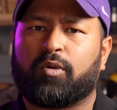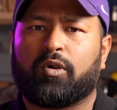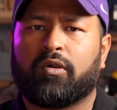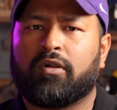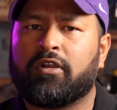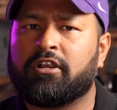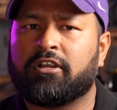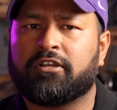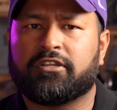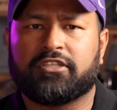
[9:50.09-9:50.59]

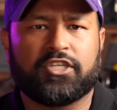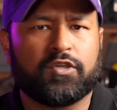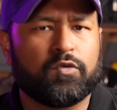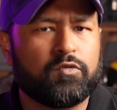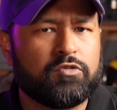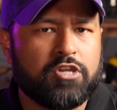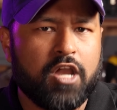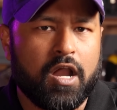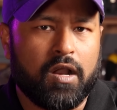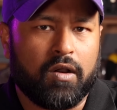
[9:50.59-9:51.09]
pourer, you
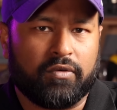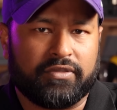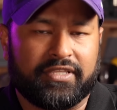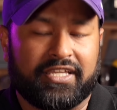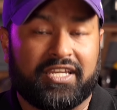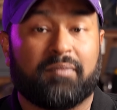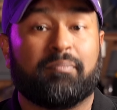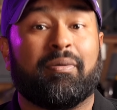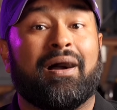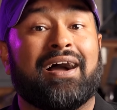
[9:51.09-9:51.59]
know
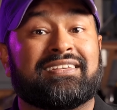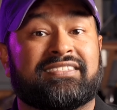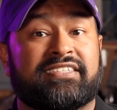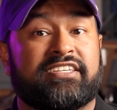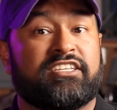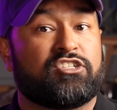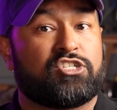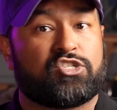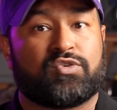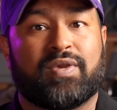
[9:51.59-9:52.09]
that
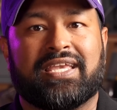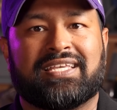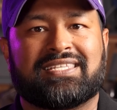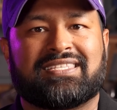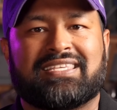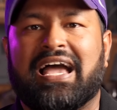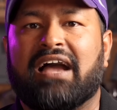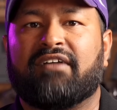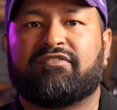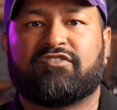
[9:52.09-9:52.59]
epoxy
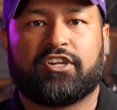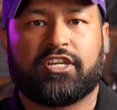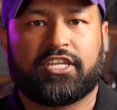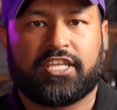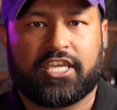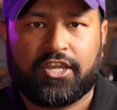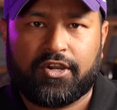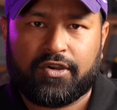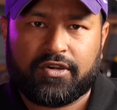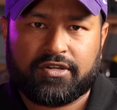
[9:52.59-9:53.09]
shrinks after it
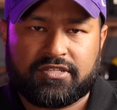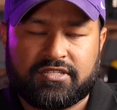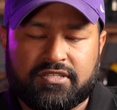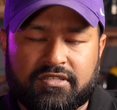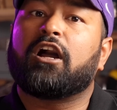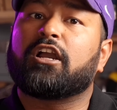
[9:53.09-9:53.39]
cures.